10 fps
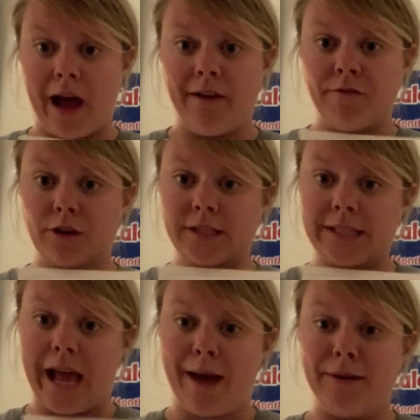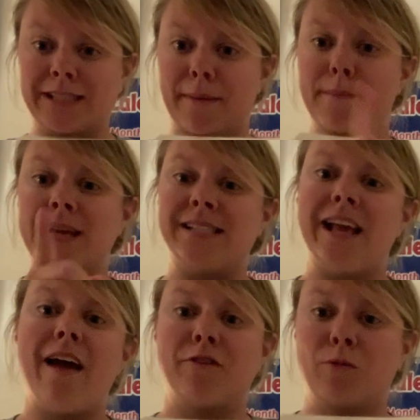I feel sad because I miss
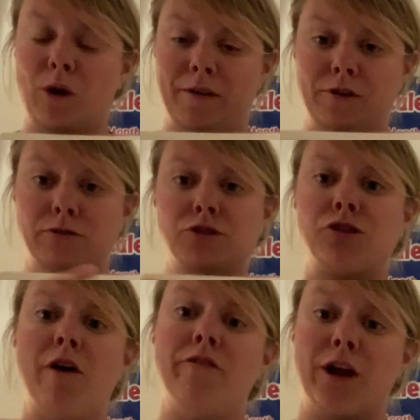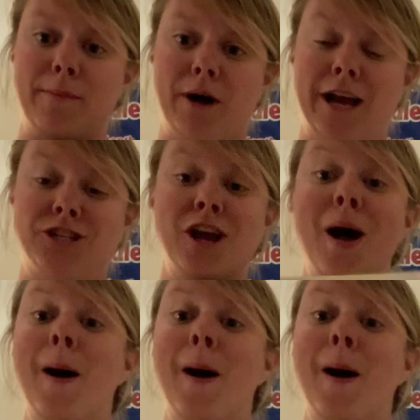every one of you so very much.